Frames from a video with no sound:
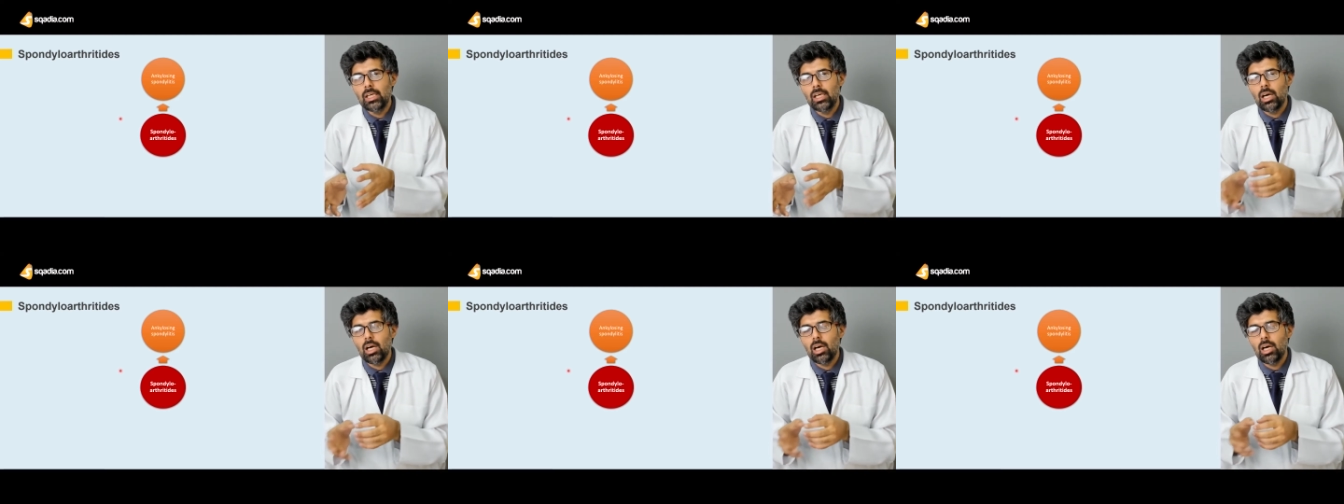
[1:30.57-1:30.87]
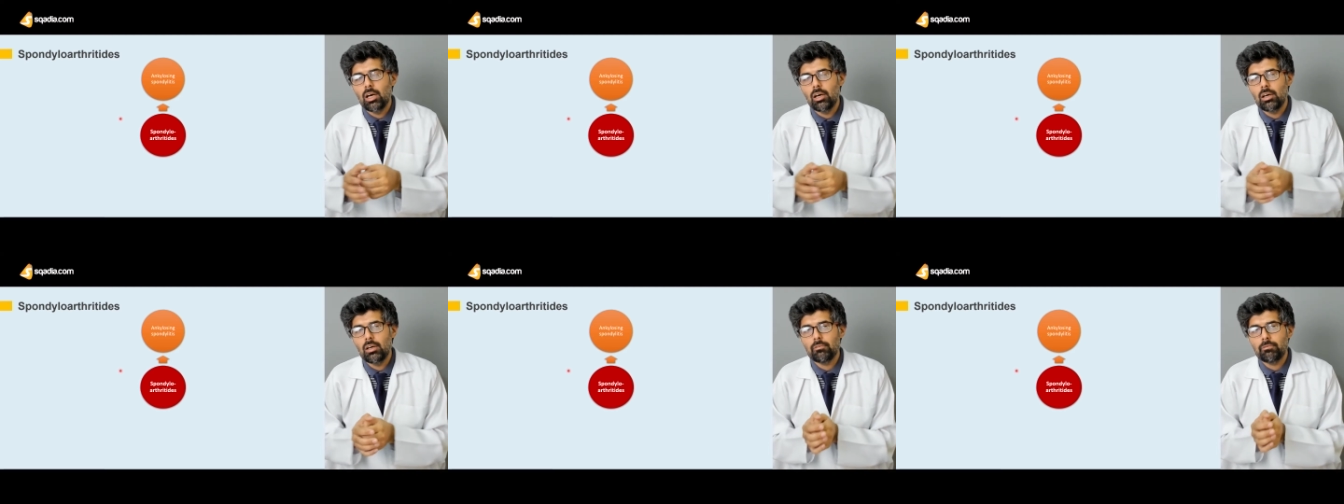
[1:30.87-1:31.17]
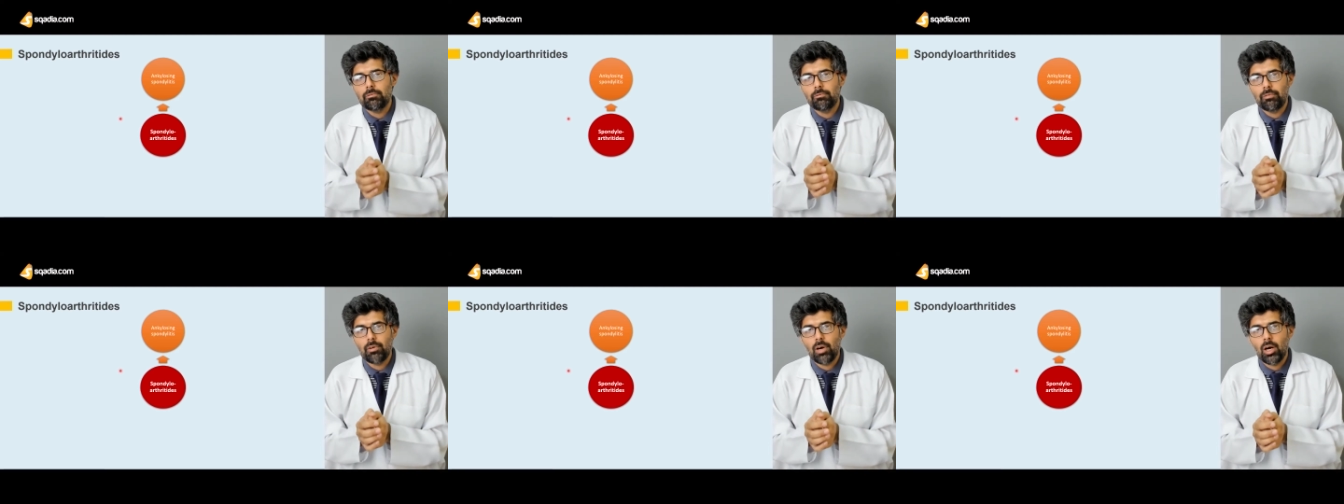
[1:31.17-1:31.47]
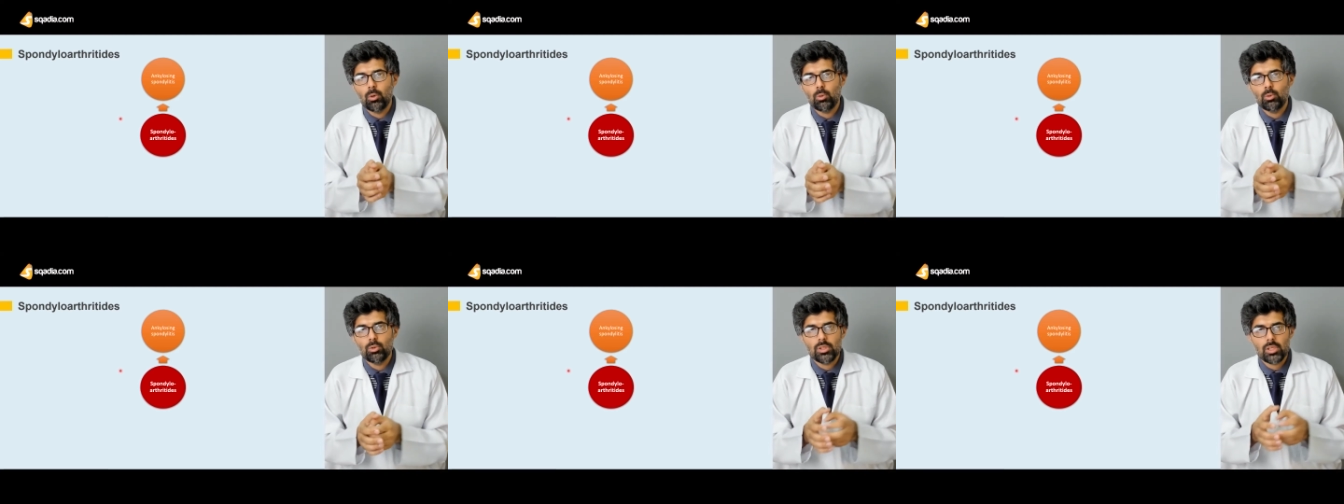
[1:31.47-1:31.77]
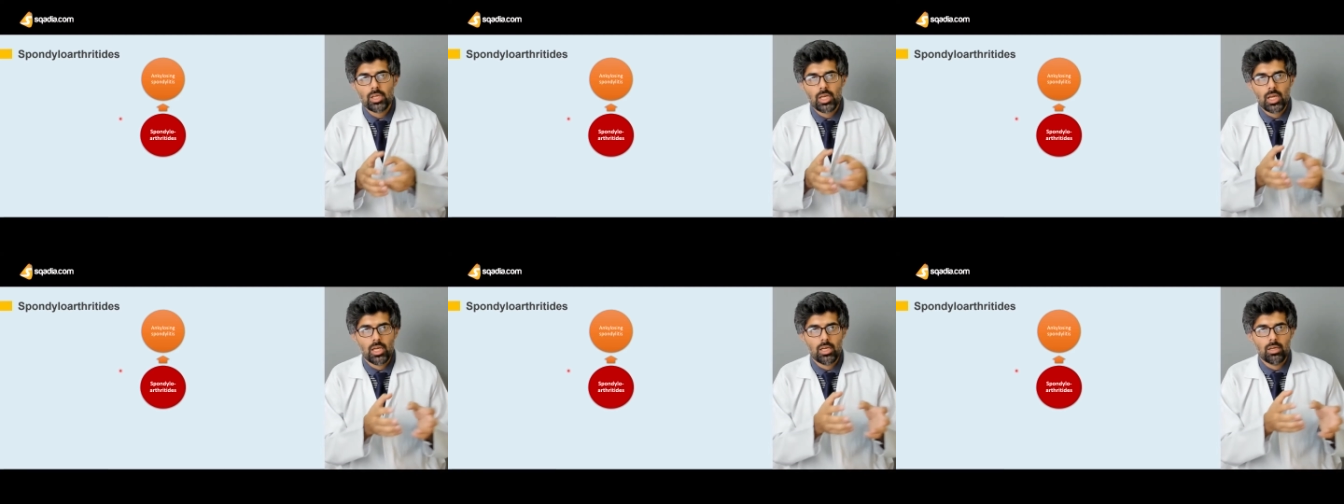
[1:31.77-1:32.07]

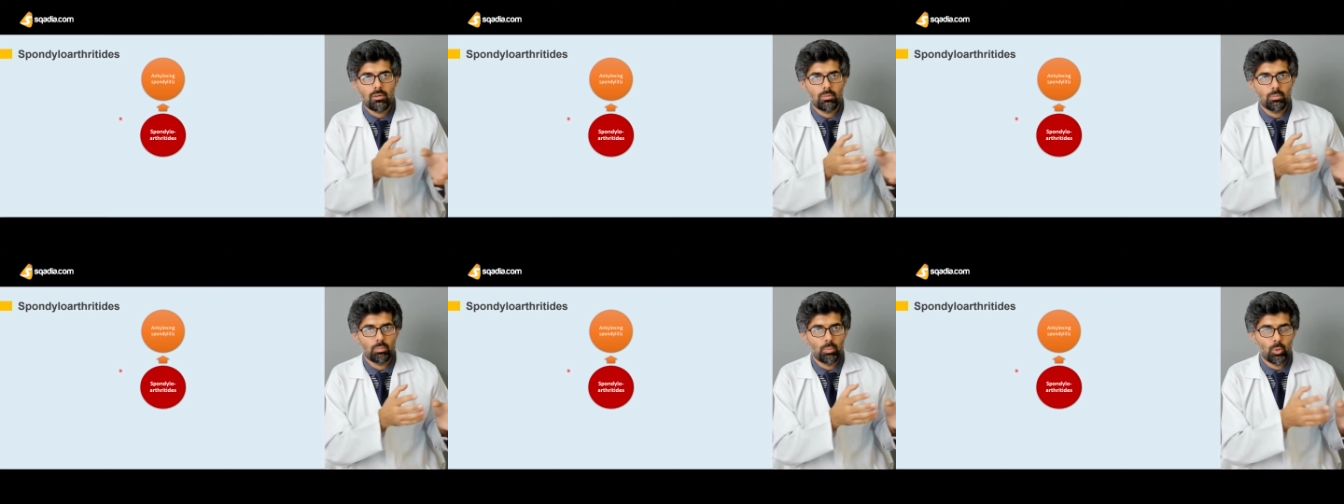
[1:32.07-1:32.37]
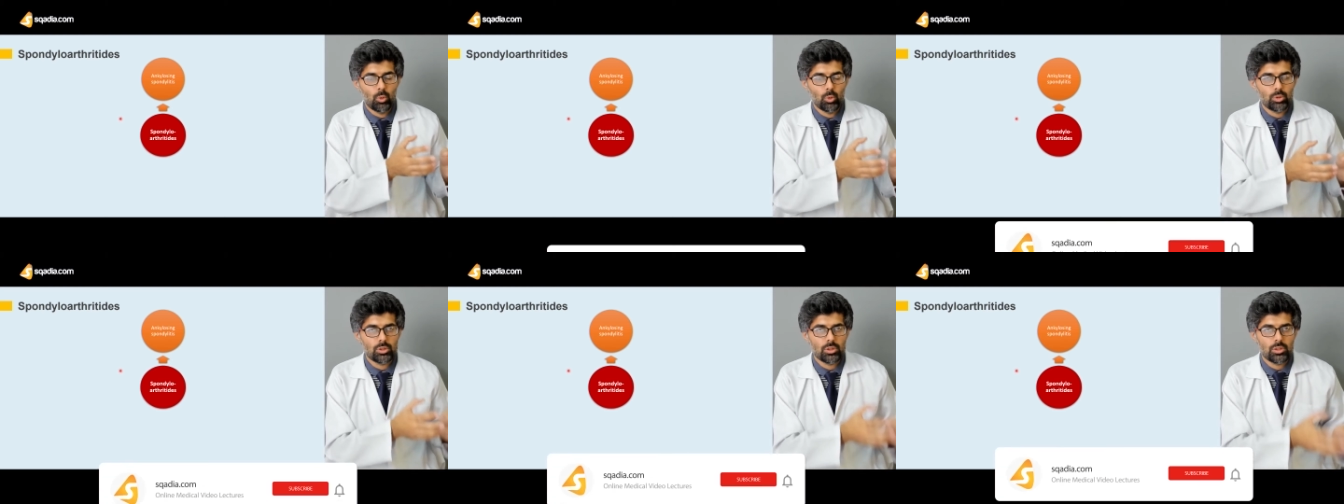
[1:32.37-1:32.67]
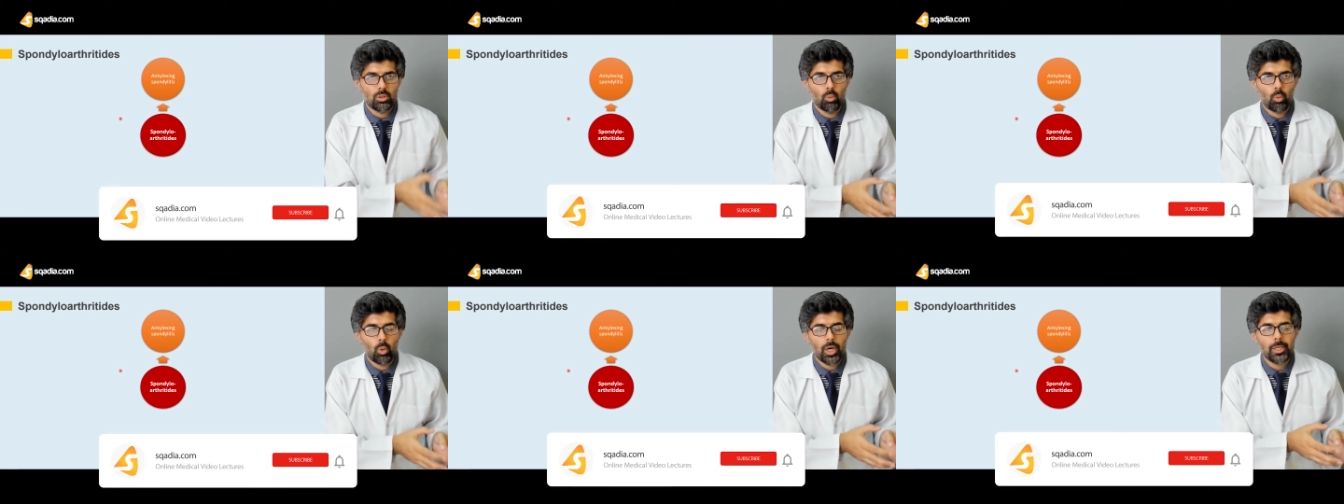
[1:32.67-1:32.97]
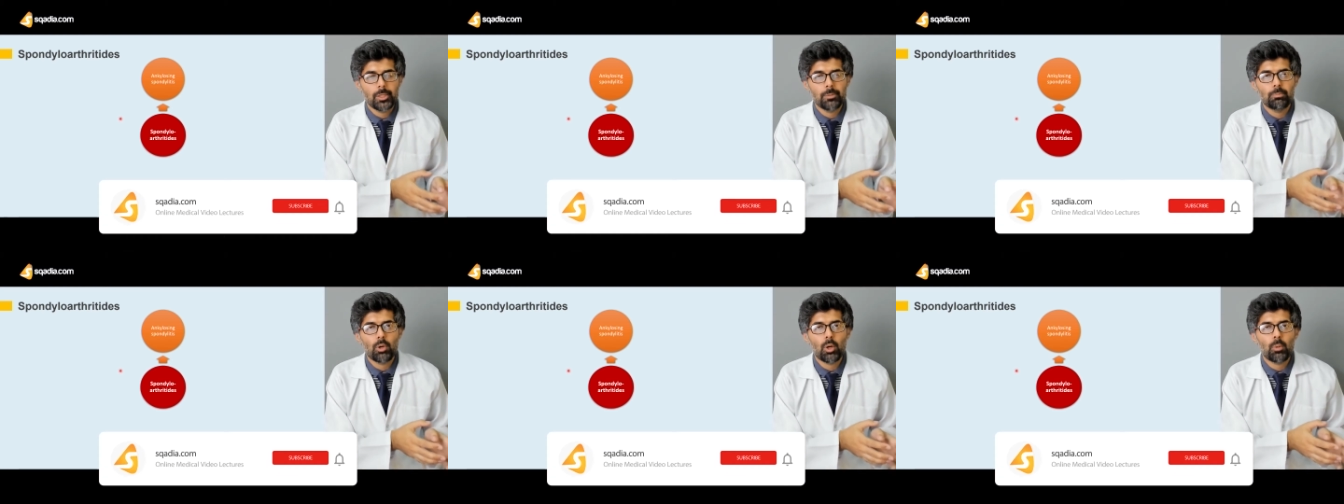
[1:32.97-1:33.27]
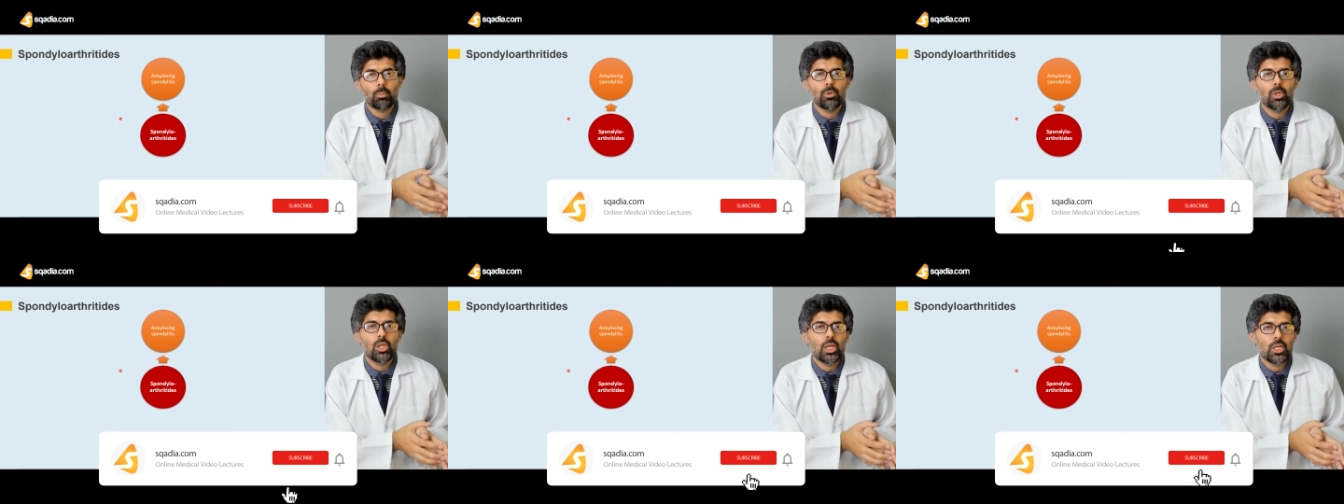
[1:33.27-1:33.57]
found in both the white
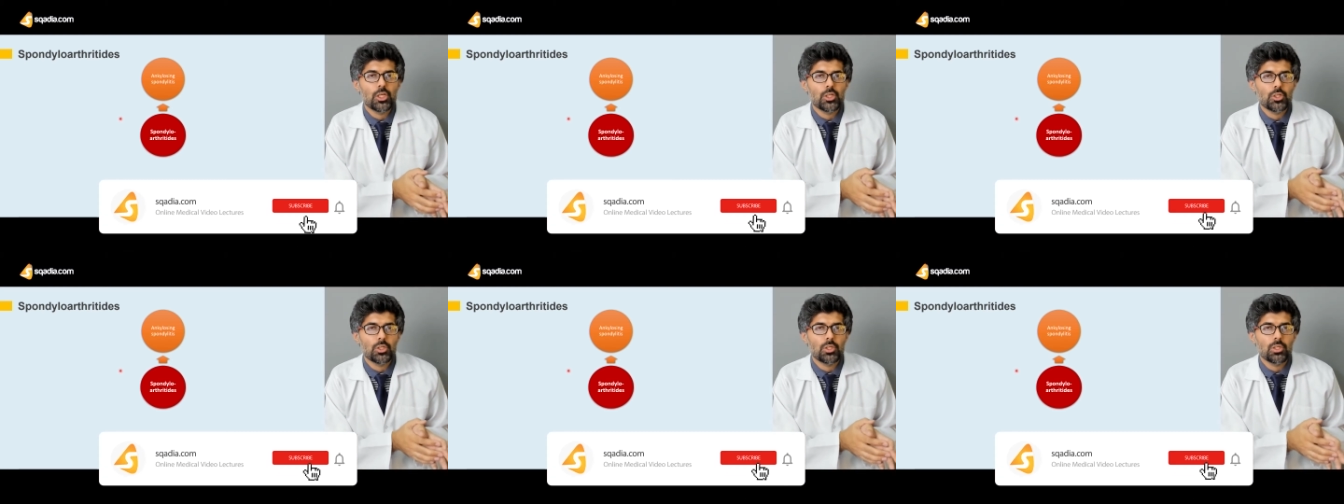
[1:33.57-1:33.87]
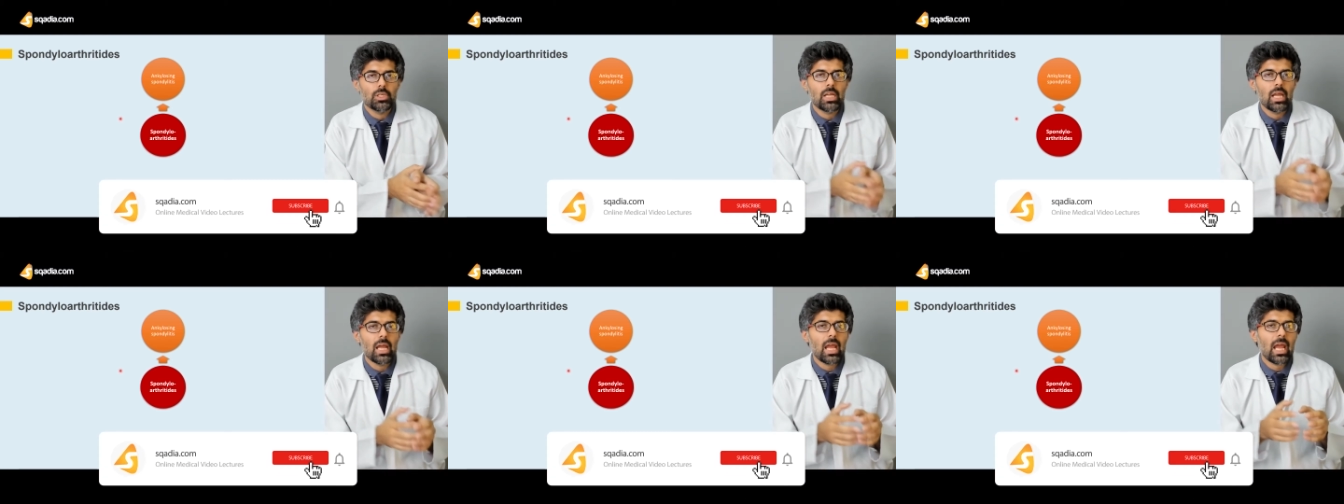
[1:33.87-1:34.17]
population